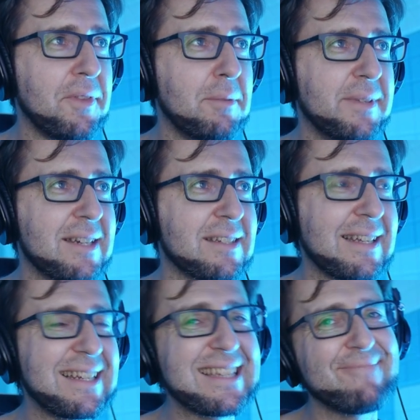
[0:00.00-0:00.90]
the limitations
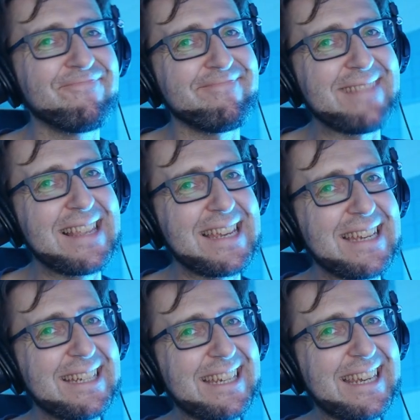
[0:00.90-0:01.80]
like this?
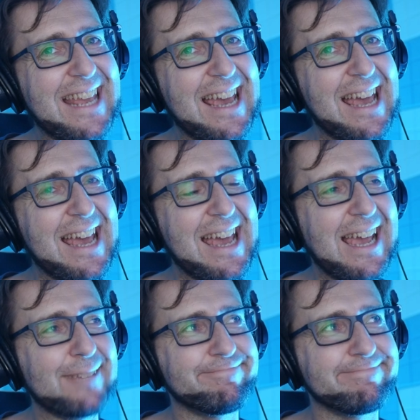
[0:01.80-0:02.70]

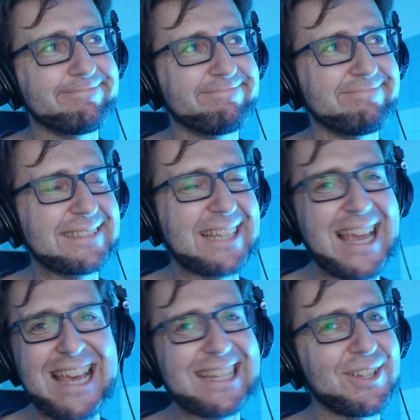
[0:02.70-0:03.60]
Nah,
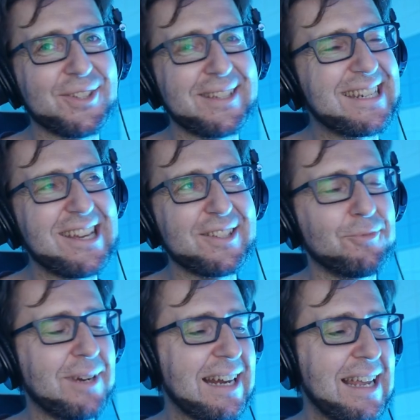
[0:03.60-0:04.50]
nah, it, do it doesn't
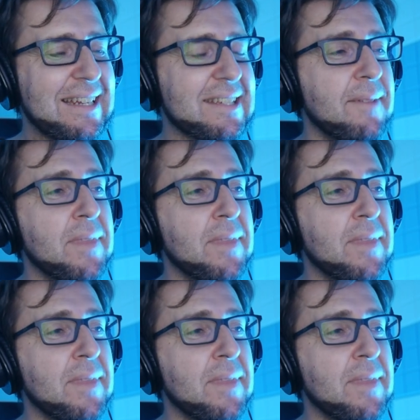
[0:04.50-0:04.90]
work like this.